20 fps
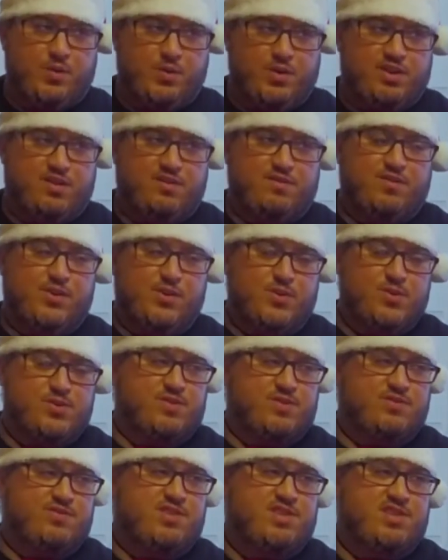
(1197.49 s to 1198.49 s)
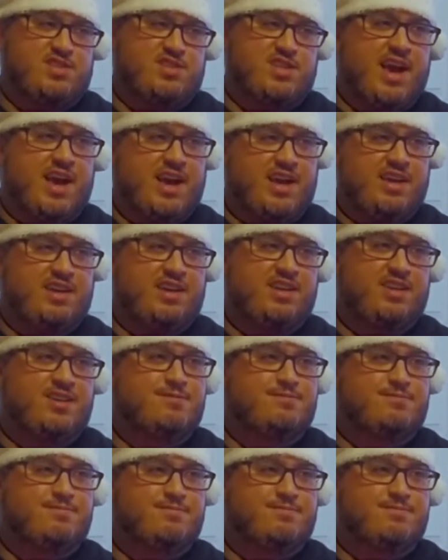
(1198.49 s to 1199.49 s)
with the views of society.
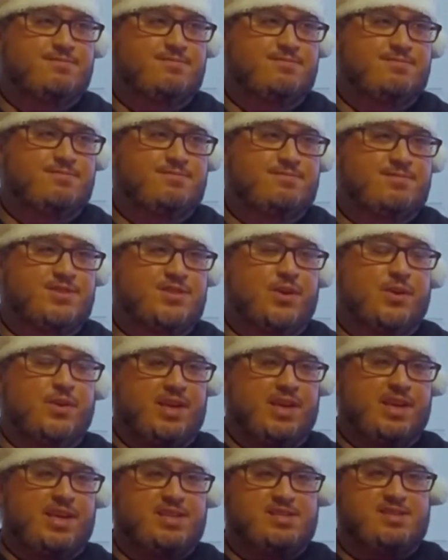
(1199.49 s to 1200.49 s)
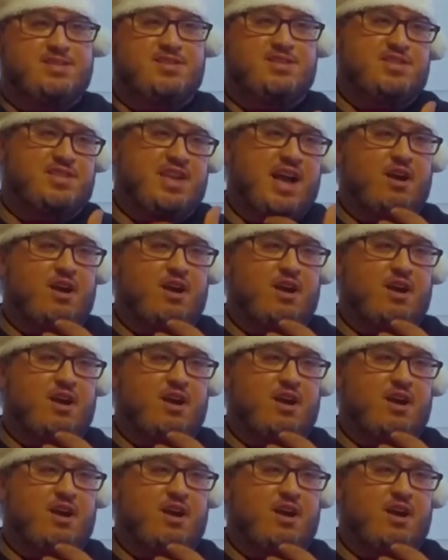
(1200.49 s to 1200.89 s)
So he's just